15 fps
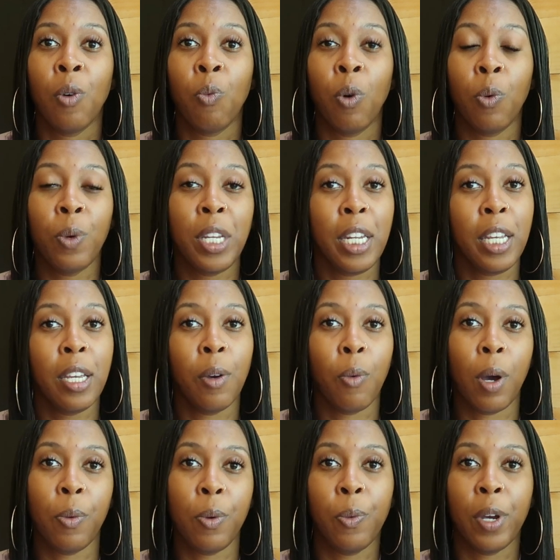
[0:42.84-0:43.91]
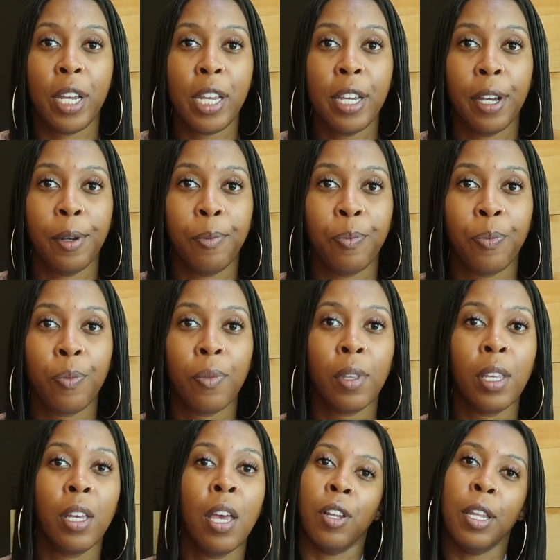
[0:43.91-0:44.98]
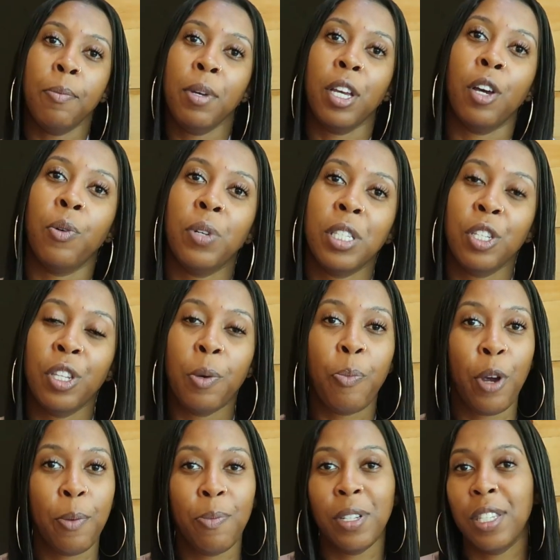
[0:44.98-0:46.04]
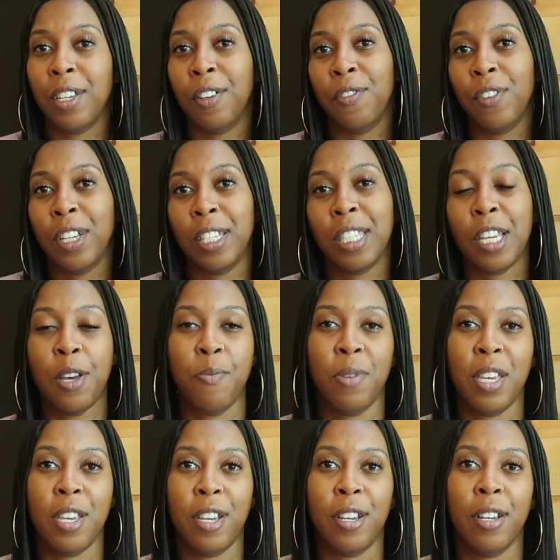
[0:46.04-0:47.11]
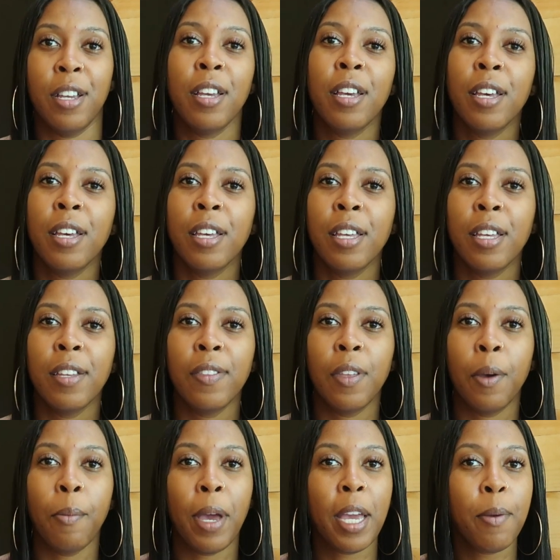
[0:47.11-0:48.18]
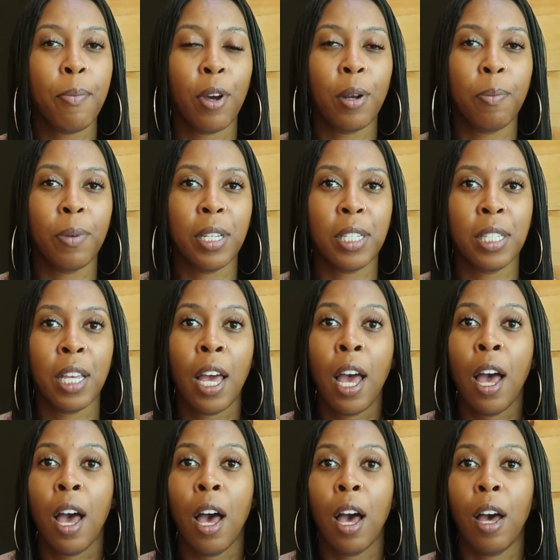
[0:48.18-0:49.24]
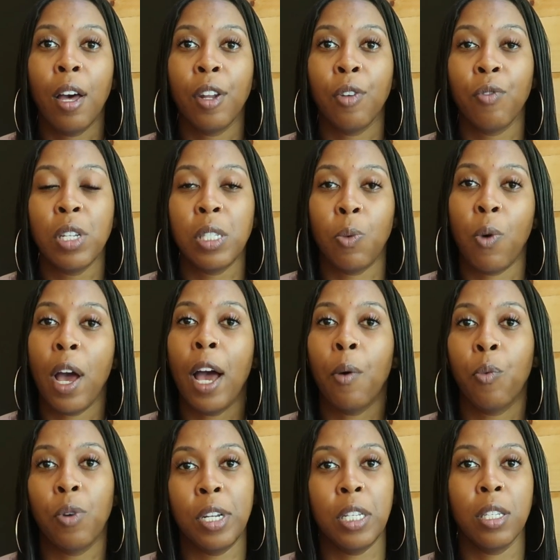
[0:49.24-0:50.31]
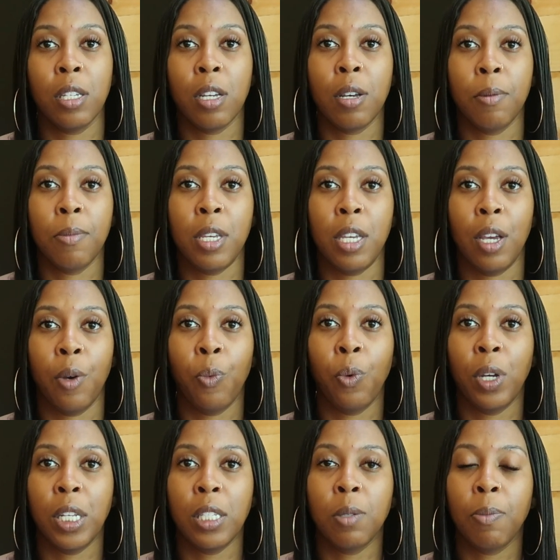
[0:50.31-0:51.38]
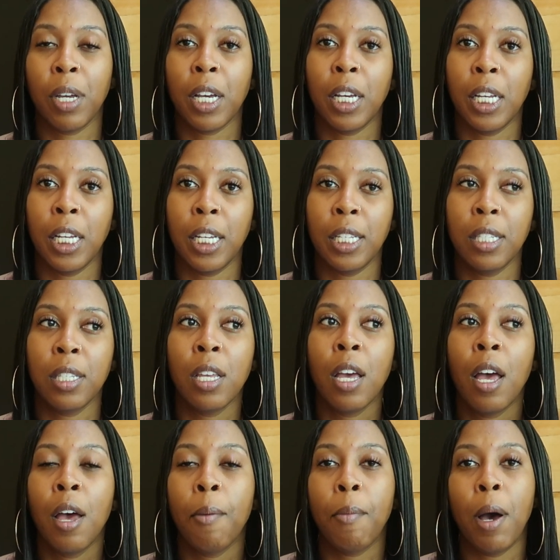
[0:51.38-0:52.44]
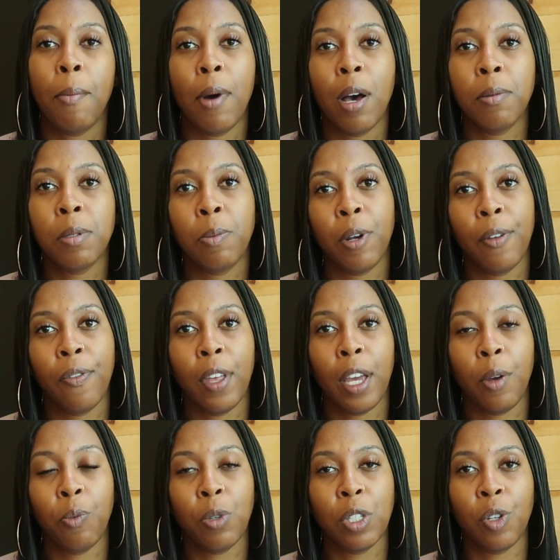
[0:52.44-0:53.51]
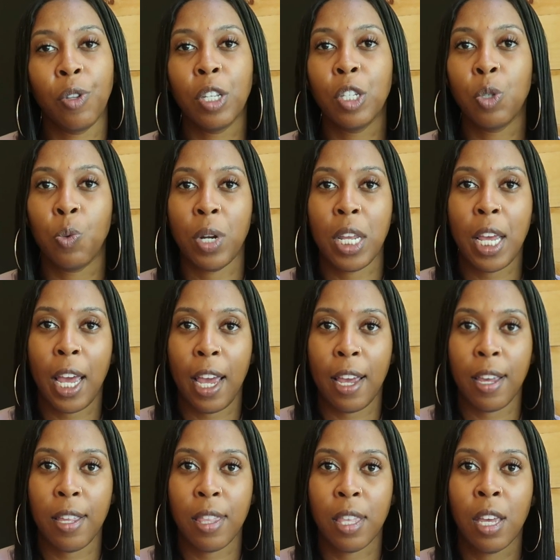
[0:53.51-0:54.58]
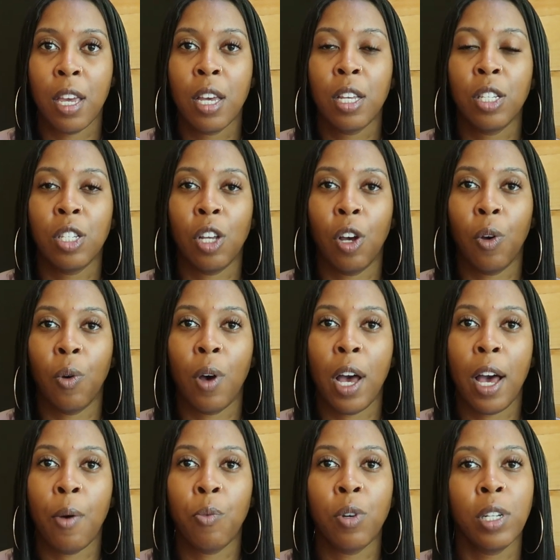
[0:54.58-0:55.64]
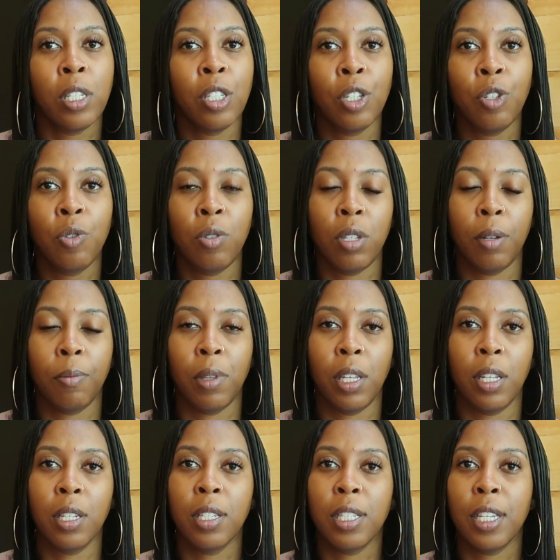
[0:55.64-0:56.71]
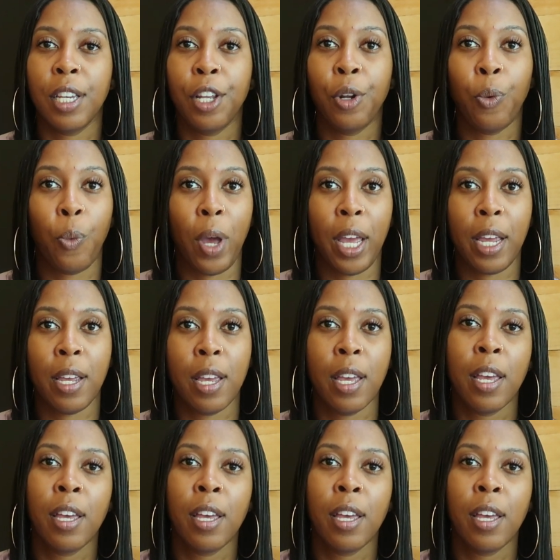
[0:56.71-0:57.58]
what we did while we were here. So let me go into the purpose of us coming here. The main purpose, the reason why I wanted to come here was because my mom's birthday was on the 28th. So I wanted to do something to get away,